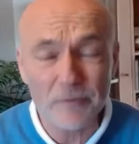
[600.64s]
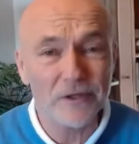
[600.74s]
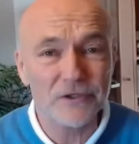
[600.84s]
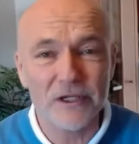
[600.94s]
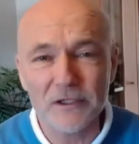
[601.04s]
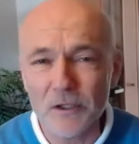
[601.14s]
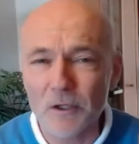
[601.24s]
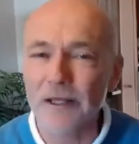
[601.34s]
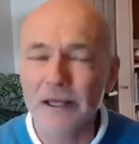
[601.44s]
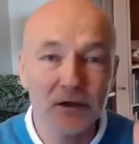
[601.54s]
weren't saying, you know what,
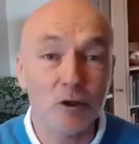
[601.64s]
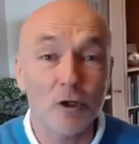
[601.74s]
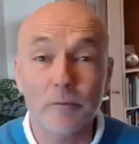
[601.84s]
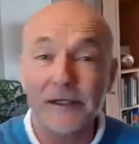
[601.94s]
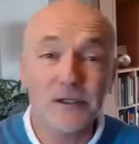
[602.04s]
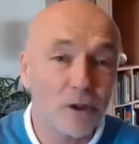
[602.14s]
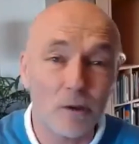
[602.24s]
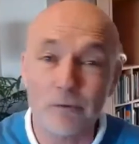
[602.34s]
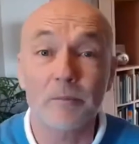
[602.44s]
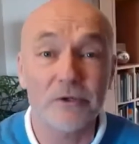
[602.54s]
I can't come, I need to go
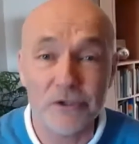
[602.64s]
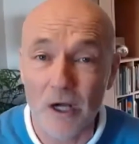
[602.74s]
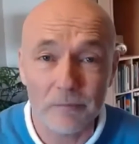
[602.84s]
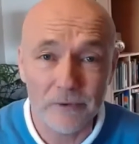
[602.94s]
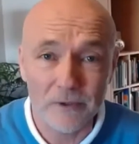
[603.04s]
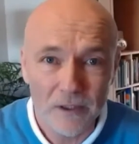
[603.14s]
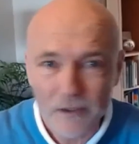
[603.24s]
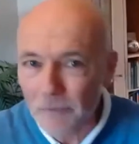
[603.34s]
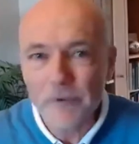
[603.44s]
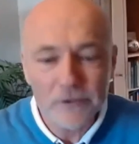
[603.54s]
and rob a shop.
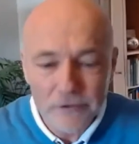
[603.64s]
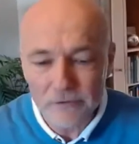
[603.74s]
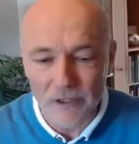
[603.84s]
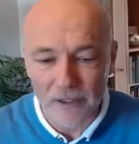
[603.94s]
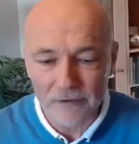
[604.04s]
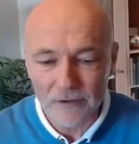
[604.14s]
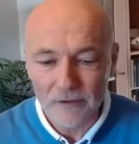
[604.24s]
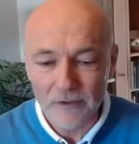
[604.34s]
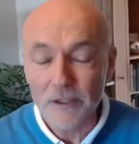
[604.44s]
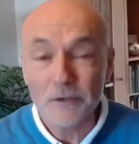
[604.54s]
They weren't doing that.
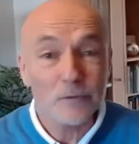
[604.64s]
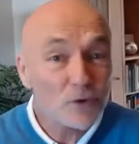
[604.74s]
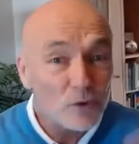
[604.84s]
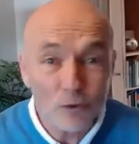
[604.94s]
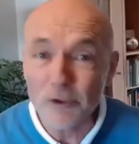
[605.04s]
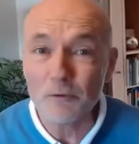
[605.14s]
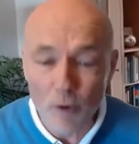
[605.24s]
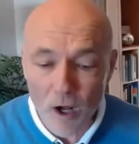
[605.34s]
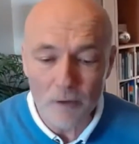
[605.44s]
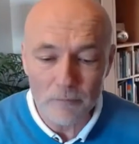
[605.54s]
There was nothing
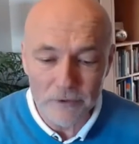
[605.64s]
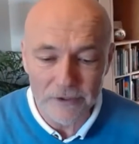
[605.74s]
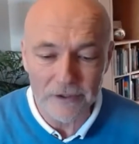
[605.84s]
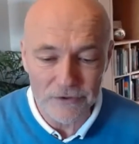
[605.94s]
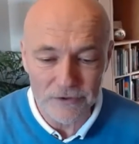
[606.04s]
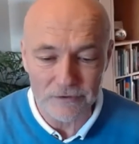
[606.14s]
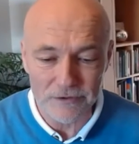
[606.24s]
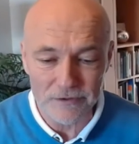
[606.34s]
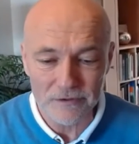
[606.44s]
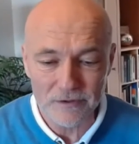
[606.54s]
wrong with their
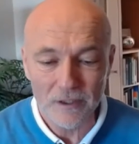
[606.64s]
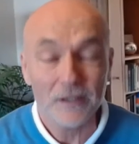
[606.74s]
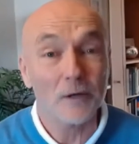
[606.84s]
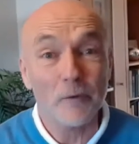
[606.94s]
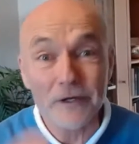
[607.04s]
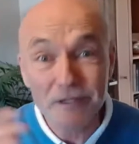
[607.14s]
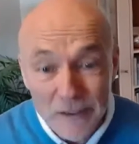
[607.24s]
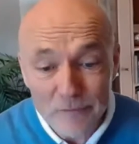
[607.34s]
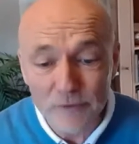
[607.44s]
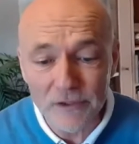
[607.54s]
excuses. They weren't
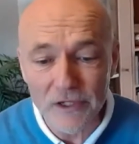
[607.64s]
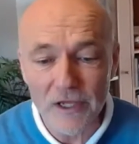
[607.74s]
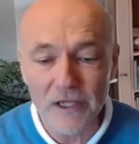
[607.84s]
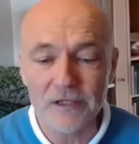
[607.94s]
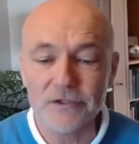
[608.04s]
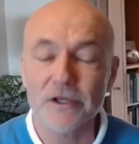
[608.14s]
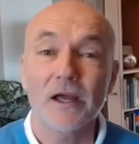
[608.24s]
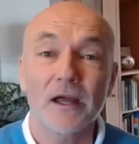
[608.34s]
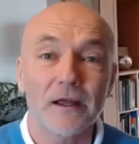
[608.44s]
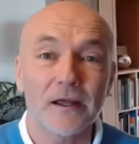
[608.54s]
evil things.
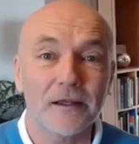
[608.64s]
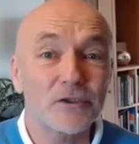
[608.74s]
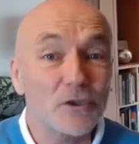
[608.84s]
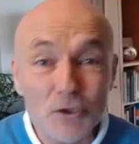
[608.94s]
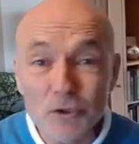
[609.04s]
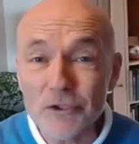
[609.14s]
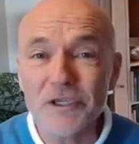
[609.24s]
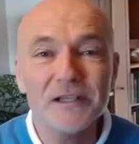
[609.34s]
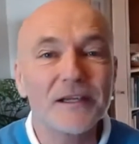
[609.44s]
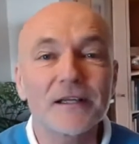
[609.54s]
It's just
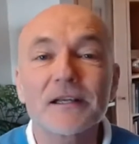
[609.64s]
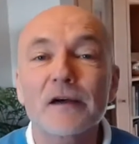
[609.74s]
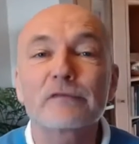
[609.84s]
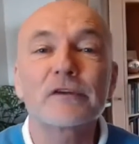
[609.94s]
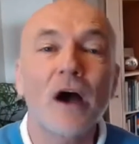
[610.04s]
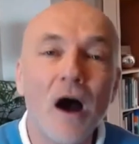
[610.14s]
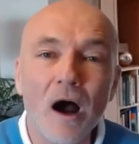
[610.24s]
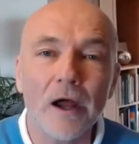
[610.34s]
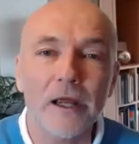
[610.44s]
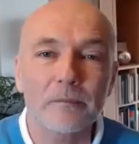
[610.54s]
they didn't have
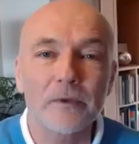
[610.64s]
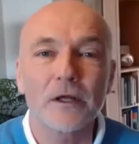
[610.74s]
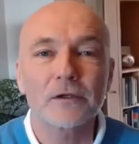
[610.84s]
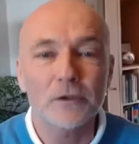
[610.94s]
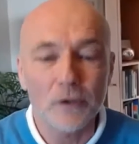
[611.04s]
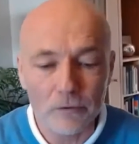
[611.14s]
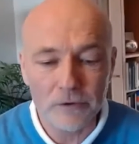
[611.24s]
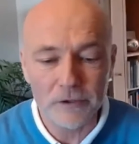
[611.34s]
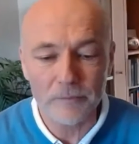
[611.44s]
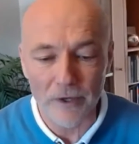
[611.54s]
time to go
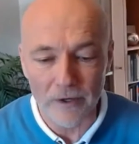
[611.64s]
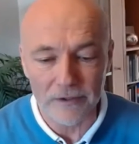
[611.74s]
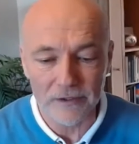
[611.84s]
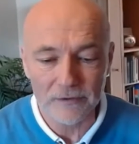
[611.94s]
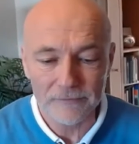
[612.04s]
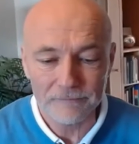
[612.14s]
to the party.